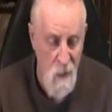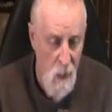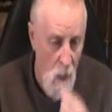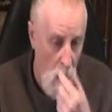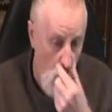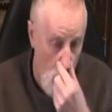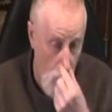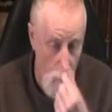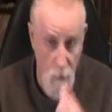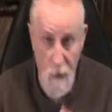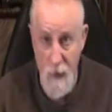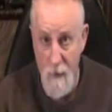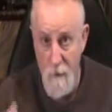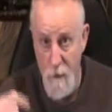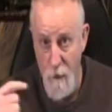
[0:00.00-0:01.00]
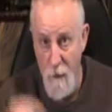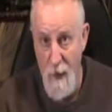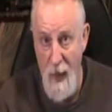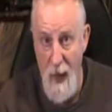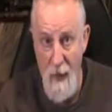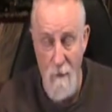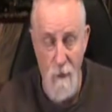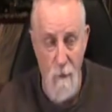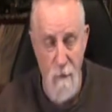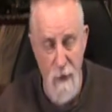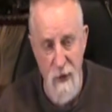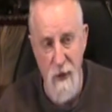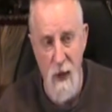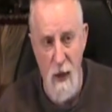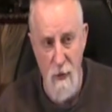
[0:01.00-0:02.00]
I'll put a link for that from
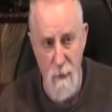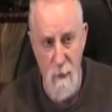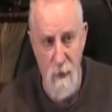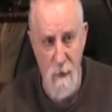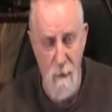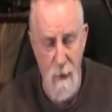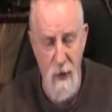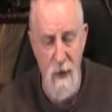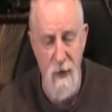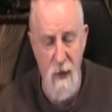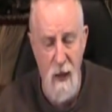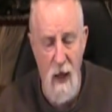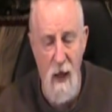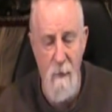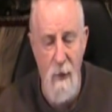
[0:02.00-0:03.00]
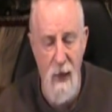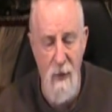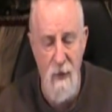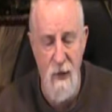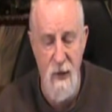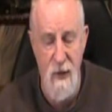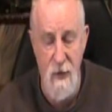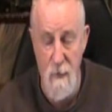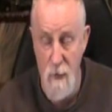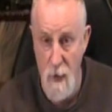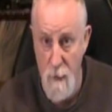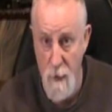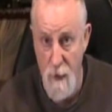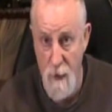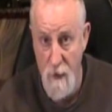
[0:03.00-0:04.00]
Beez Combat Systems. I'll
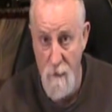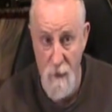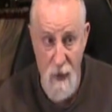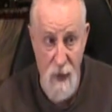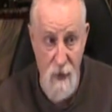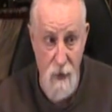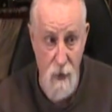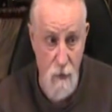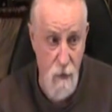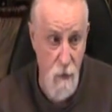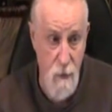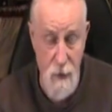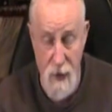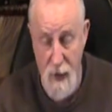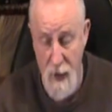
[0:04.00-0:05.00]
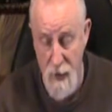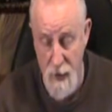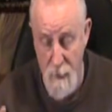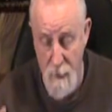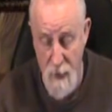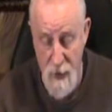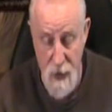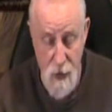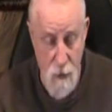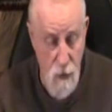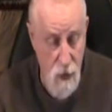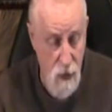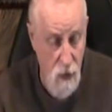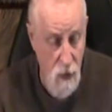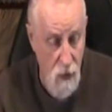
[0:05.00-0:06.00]
put a link for that in the description in case anybody's
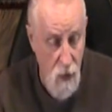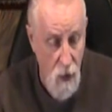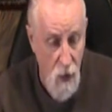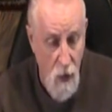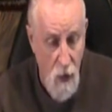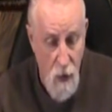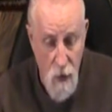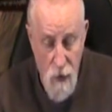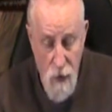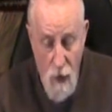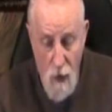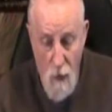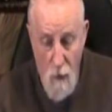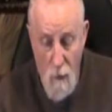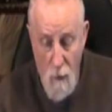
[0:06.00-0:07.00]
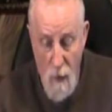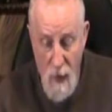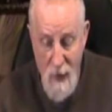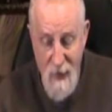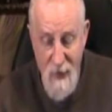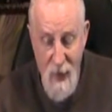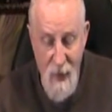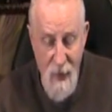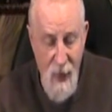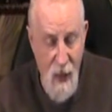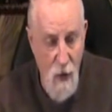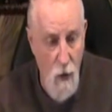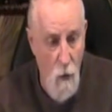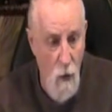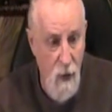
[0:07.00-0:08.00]
interested. So when I saw the
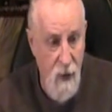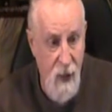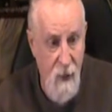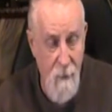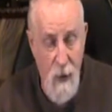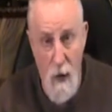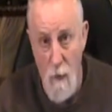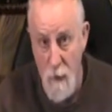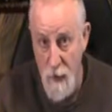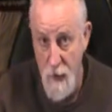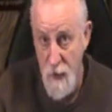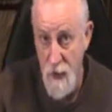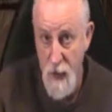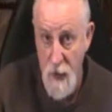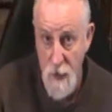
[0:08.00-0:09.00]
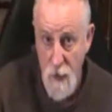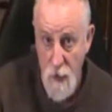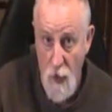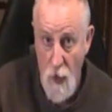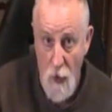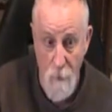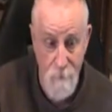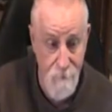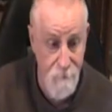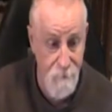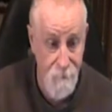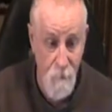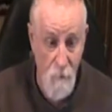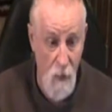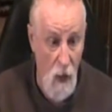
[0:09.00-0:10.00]
Echo1 came out with the CSR,
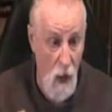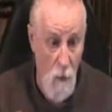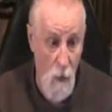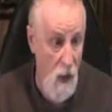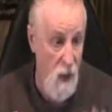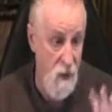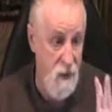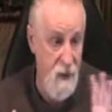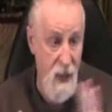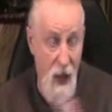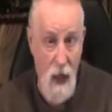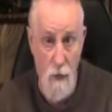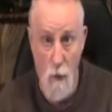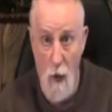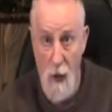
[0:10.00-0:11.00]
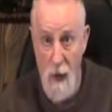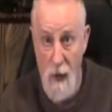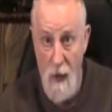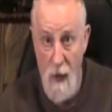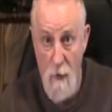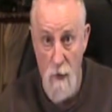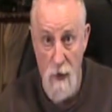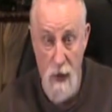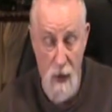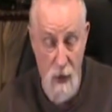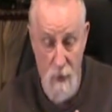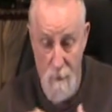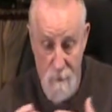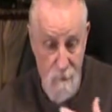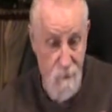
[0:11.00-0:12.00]
I went out and snagged one, and I was going
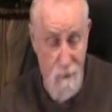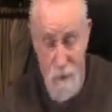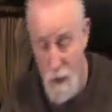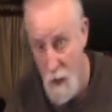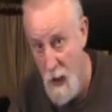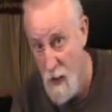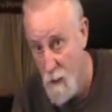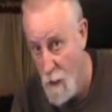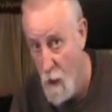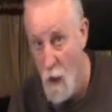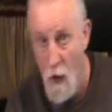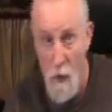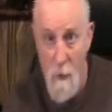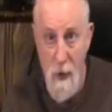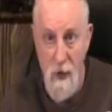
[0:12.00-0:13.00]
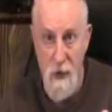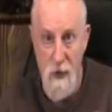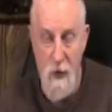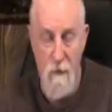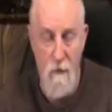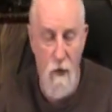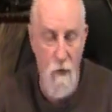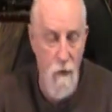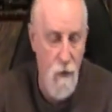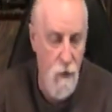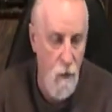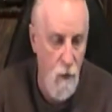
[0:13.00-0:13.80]
to transfer all my stuff over to